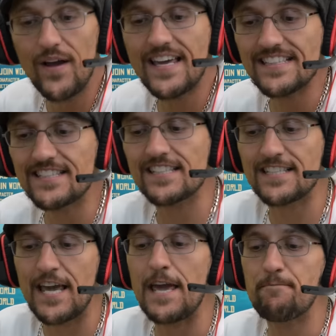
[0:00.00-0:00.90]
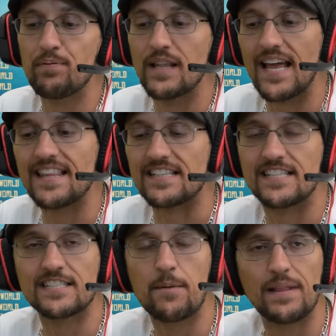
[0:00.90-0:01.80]
We can just keep playing this.
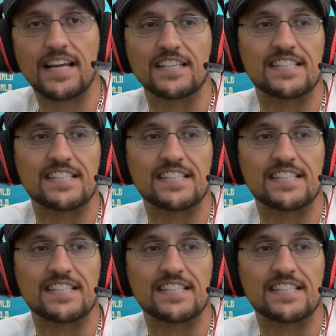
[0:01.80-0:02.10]
This could be like a